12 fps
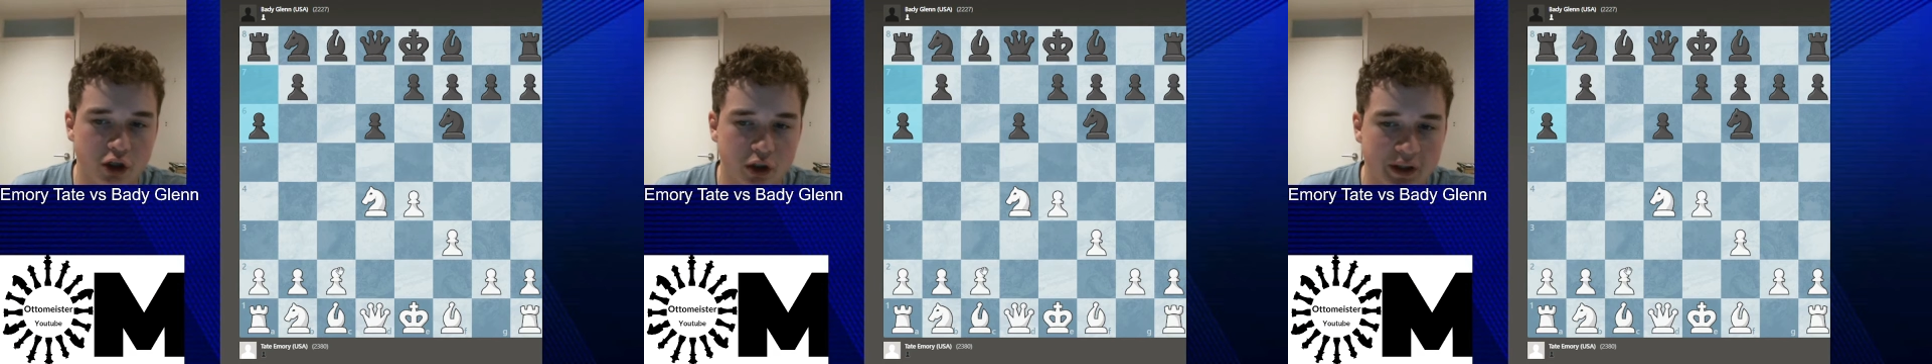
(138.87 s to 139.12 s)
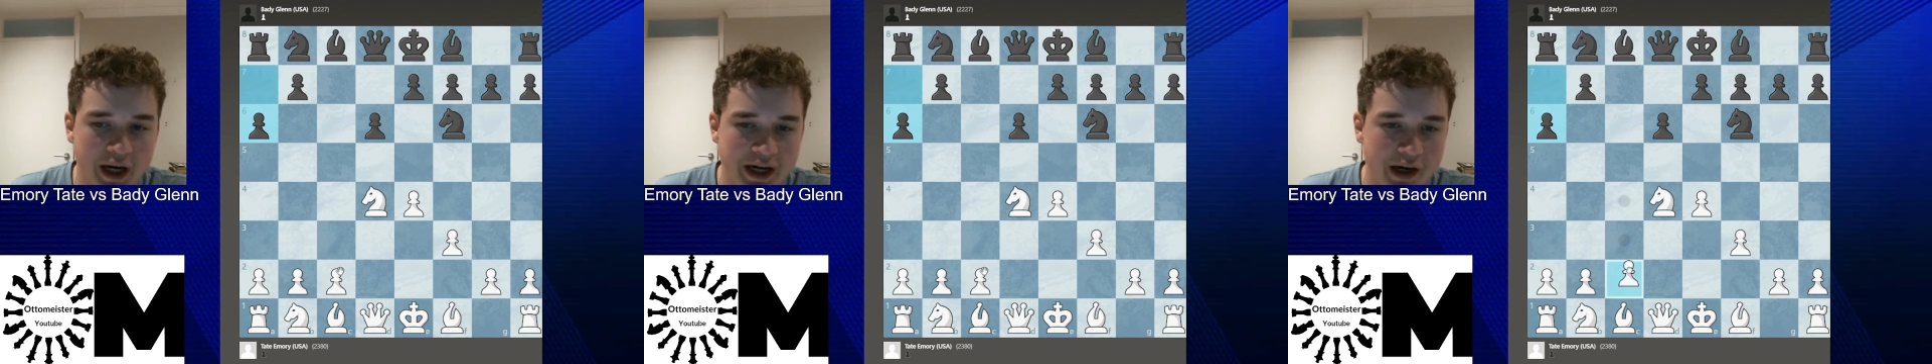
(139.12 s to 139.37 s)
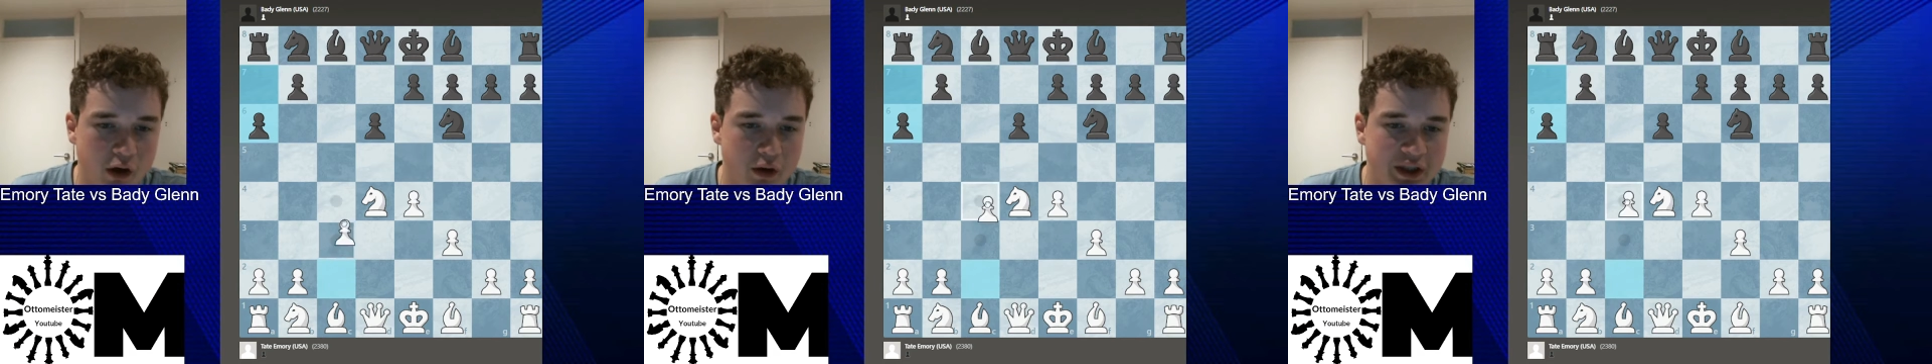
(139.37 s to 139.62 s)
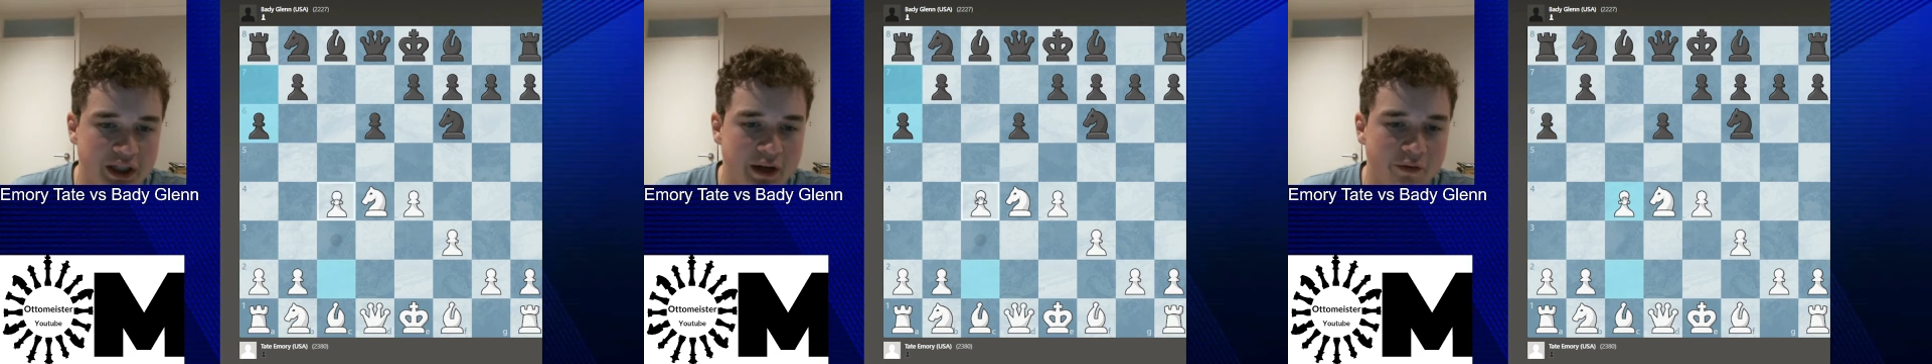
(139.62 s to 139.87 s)
So Tate now goes
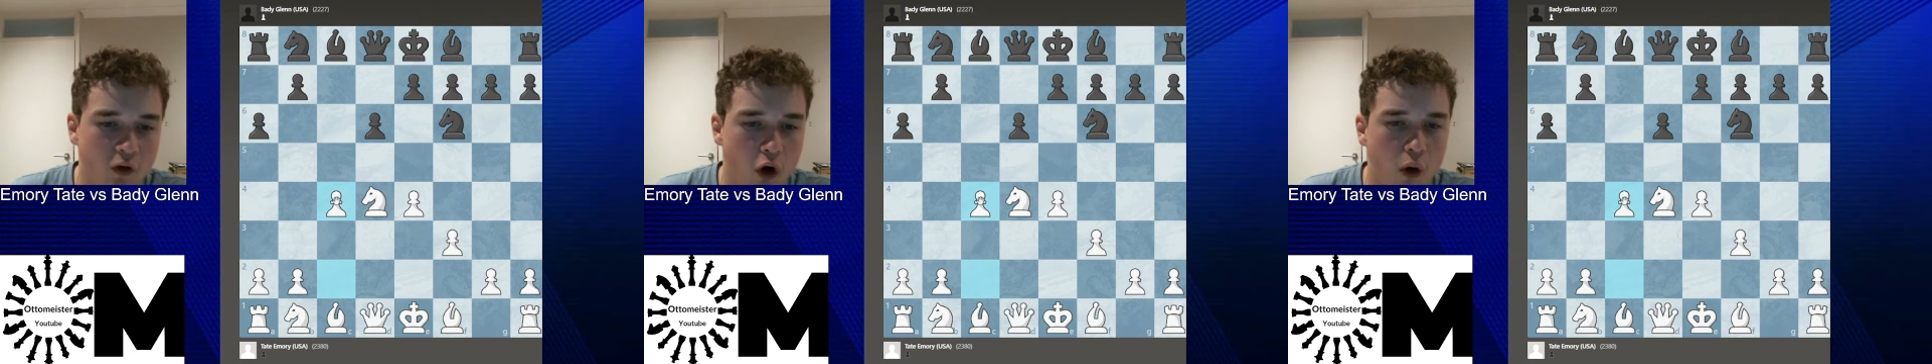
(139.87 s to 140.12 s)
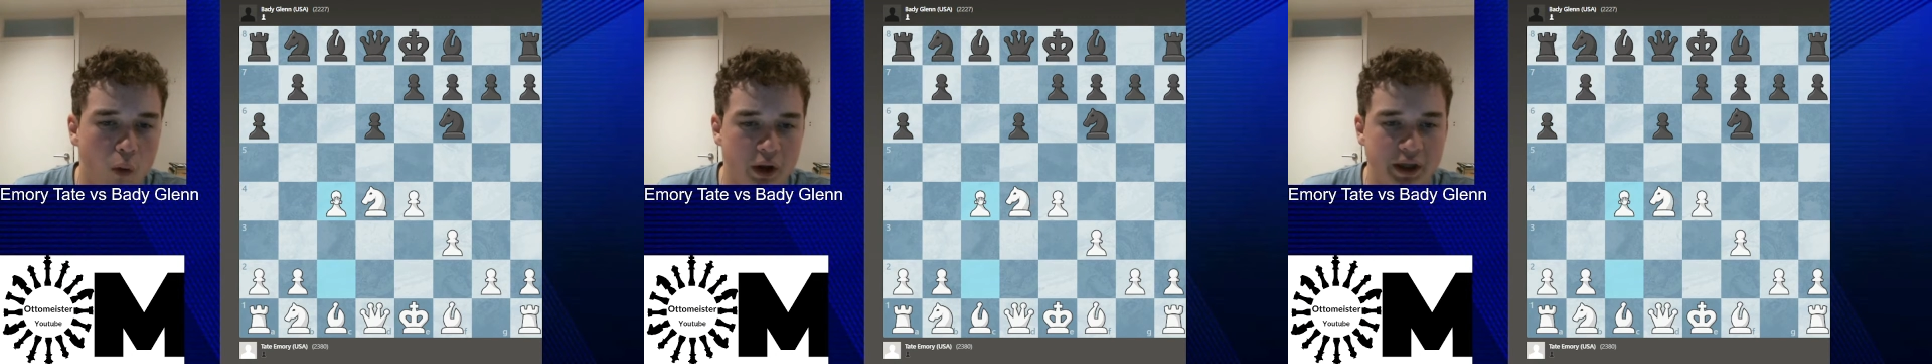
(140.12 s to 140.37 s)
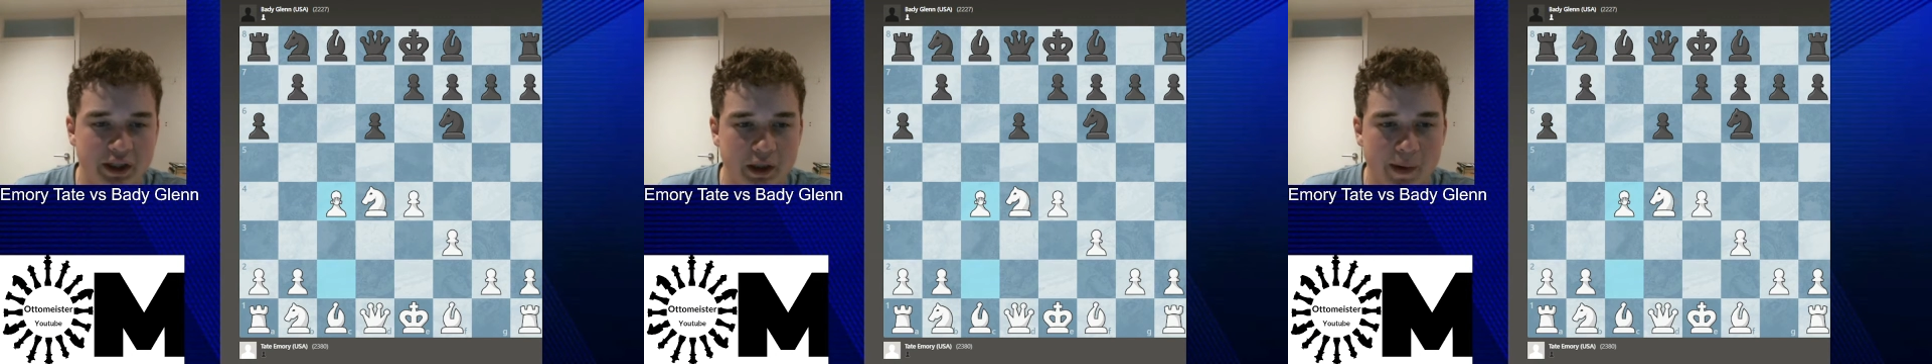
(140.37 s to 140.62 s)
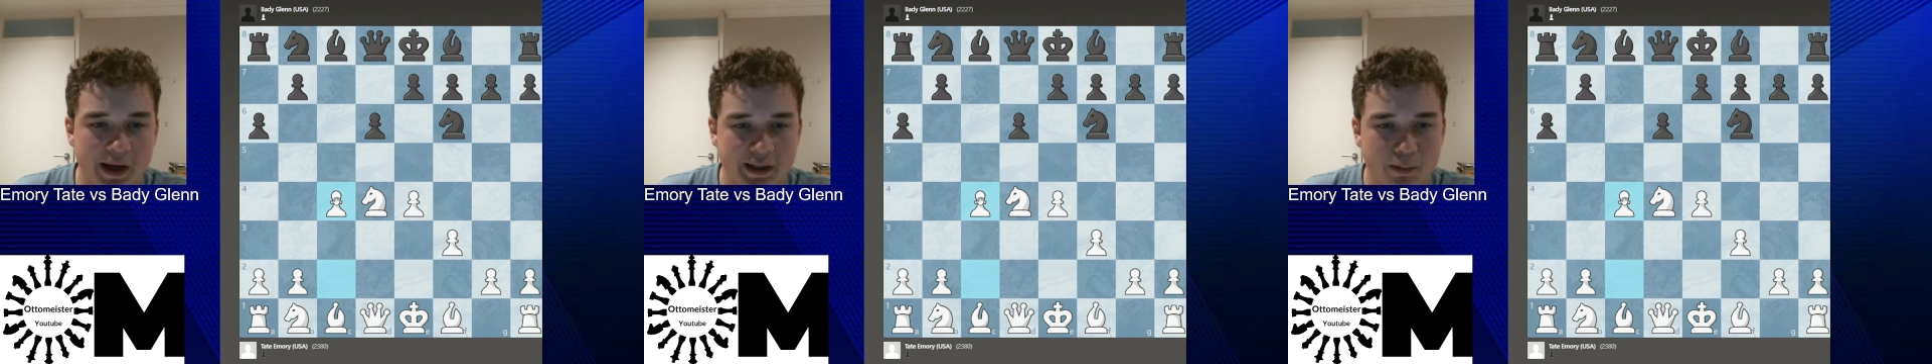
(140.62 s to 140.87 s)
c4, what is the
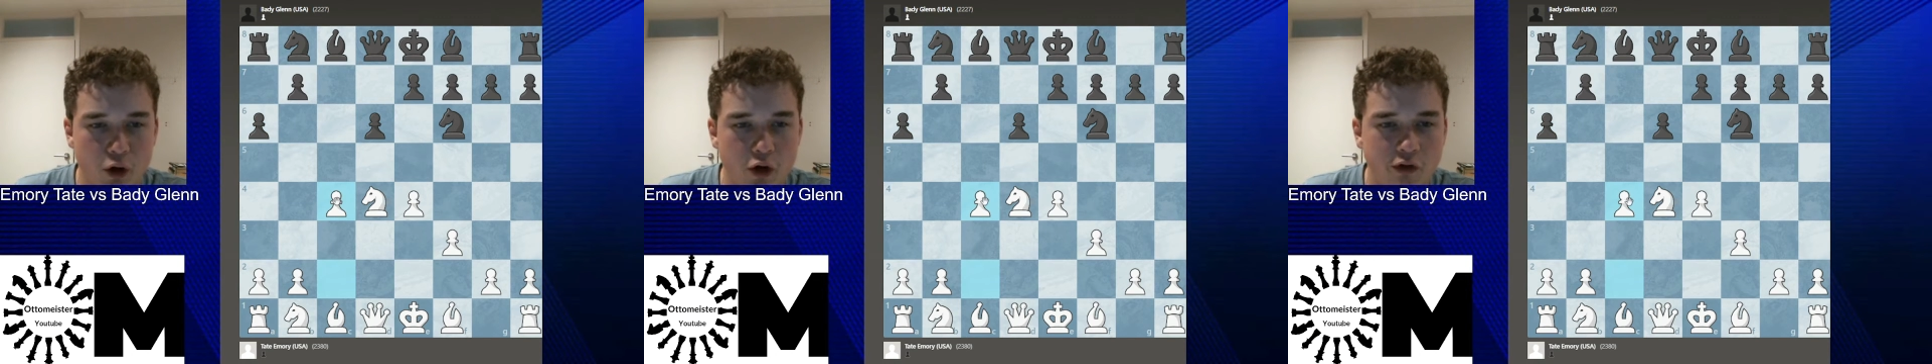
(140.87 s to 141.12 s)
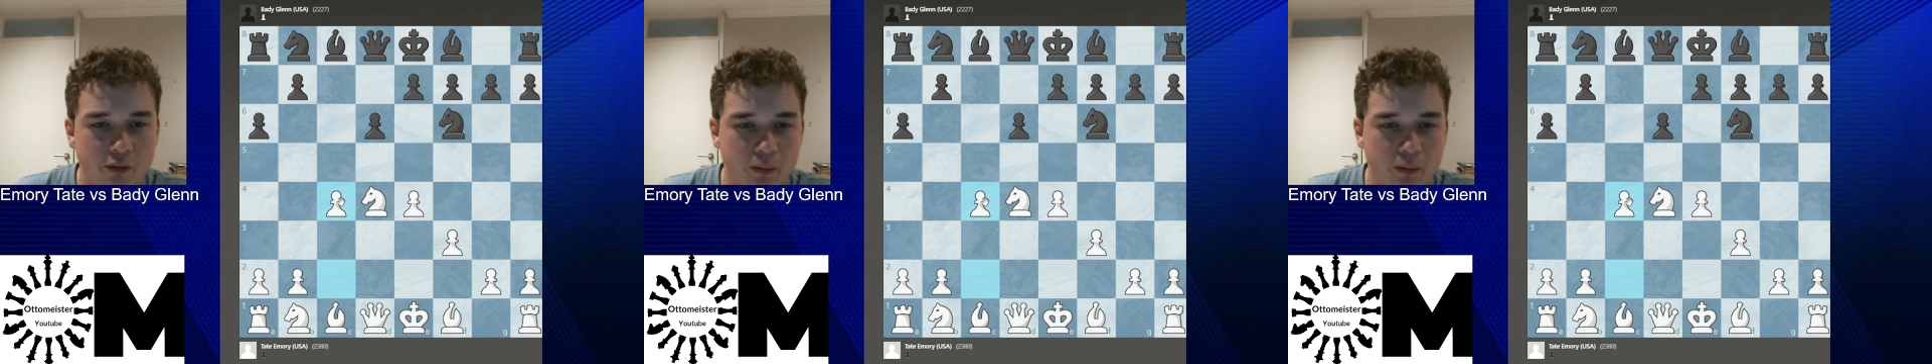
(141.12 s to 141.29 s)
best move?